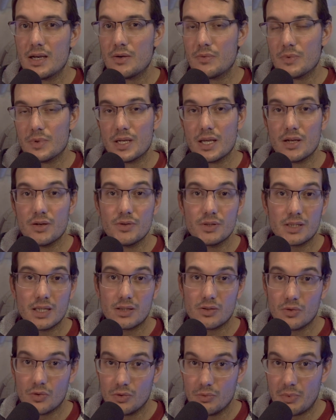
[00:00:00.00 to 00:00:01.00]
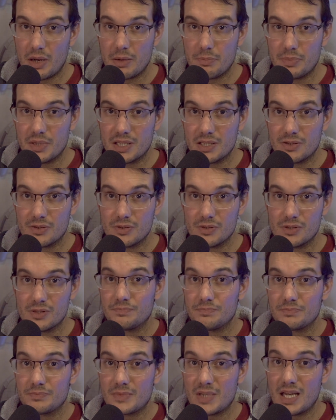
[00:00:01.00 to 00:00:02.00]
When I looked at all my pictures,
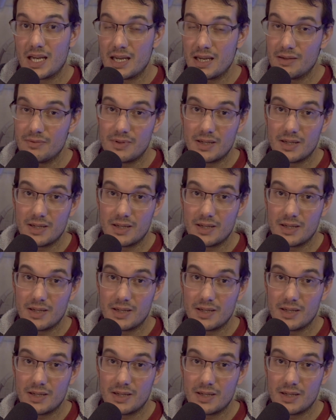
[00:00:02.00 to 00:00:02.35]
I have